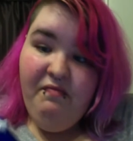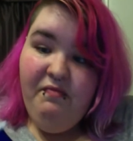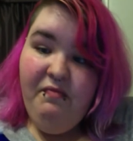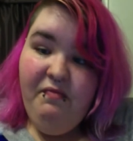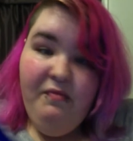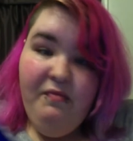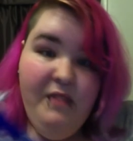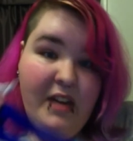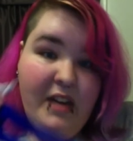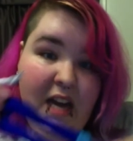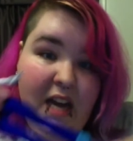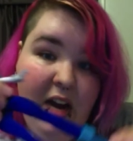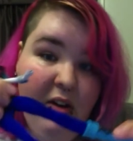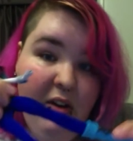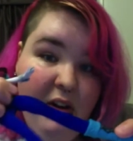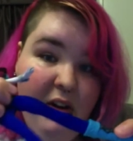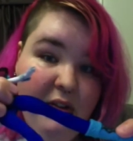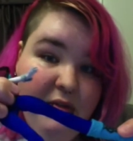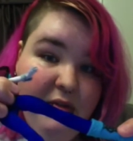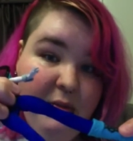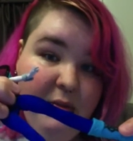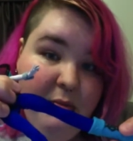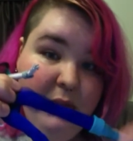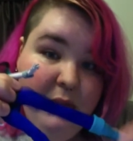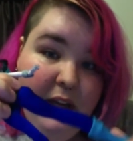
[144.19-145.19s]
now on
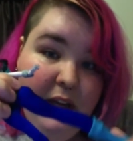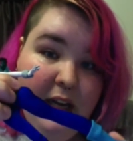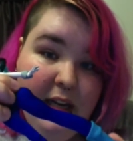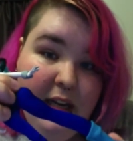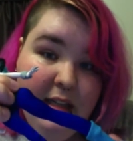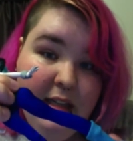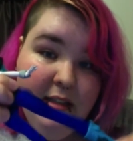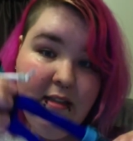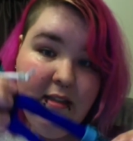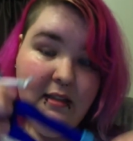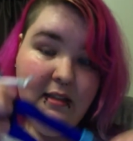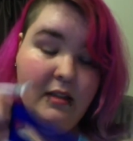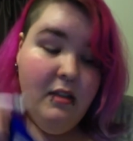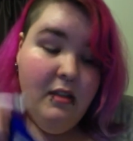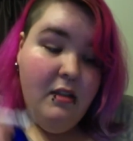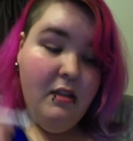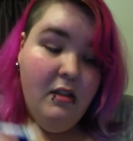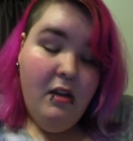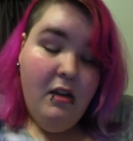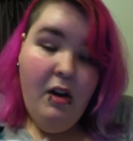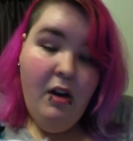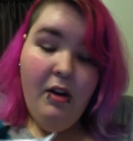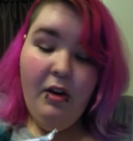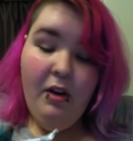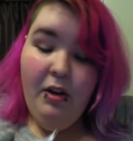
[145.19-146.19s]
from this
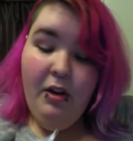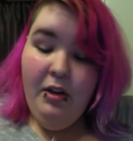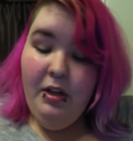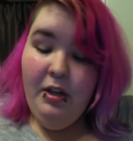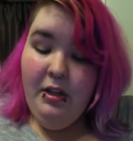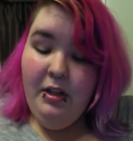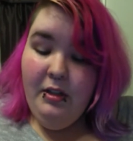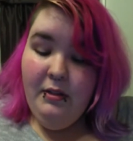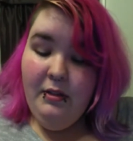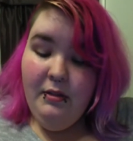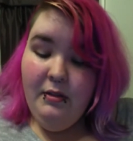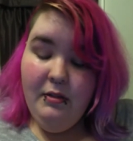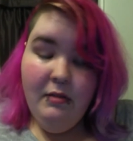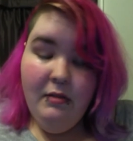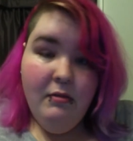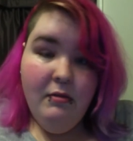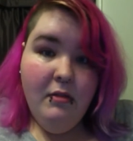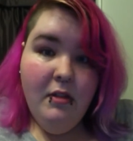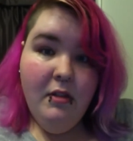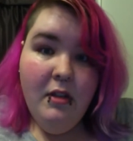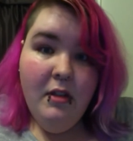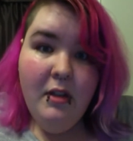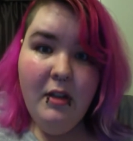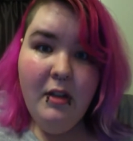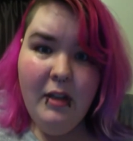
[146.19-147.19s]
are going to
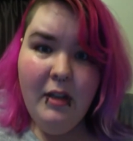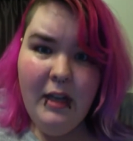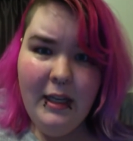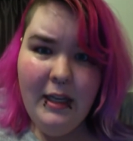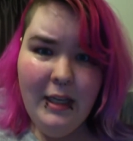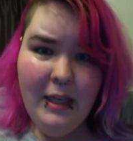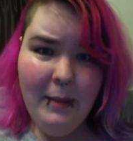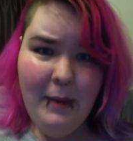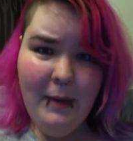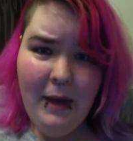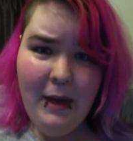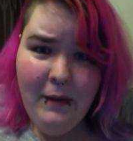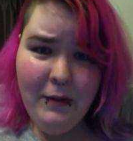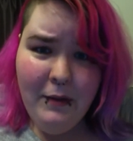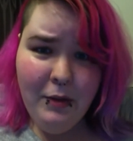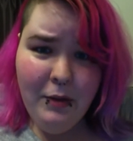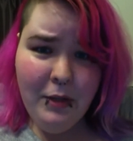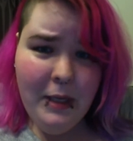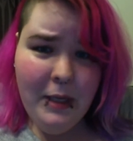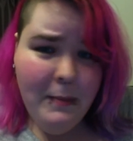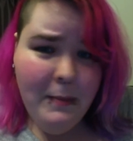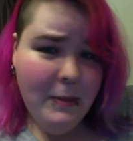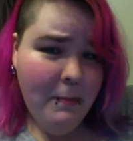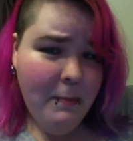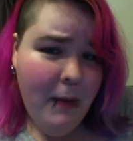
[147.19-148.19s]
end up having their
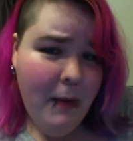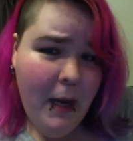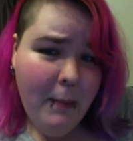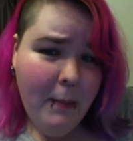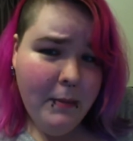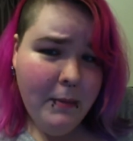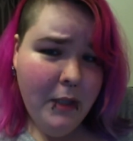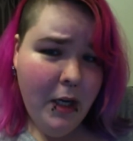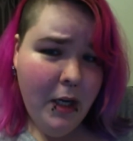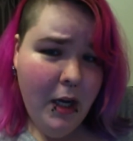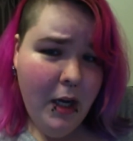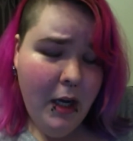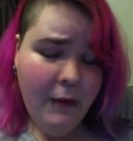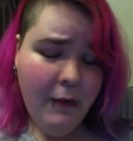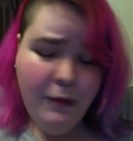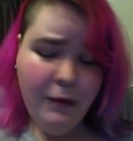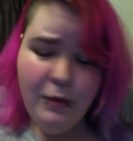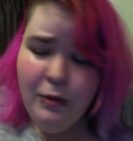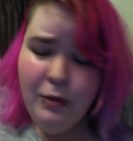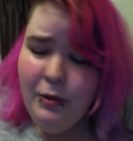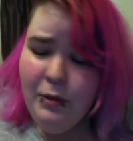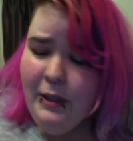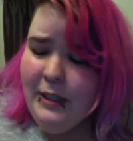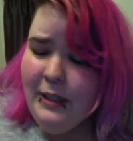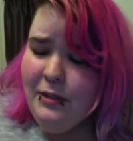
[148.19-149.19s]
hips popped off or
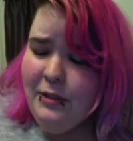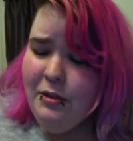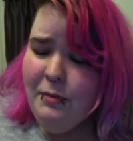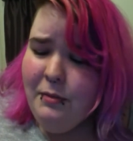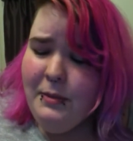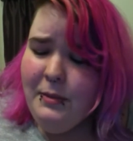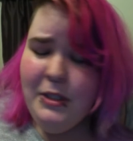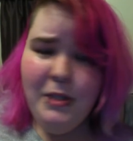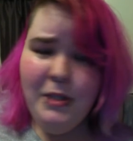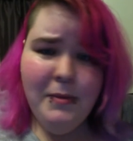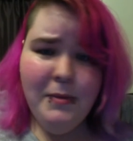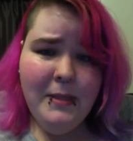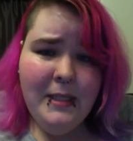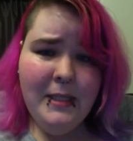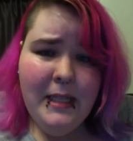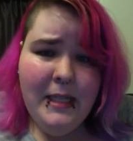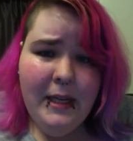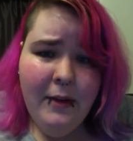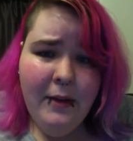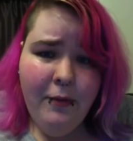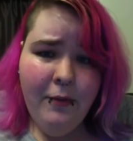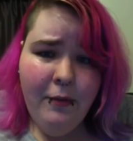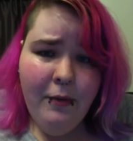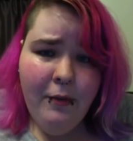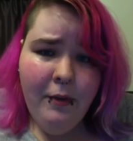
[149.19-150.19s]
their legs are going to be too
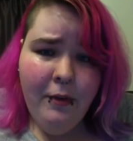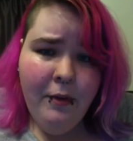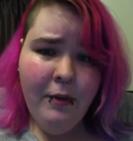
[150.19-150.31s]
stiff.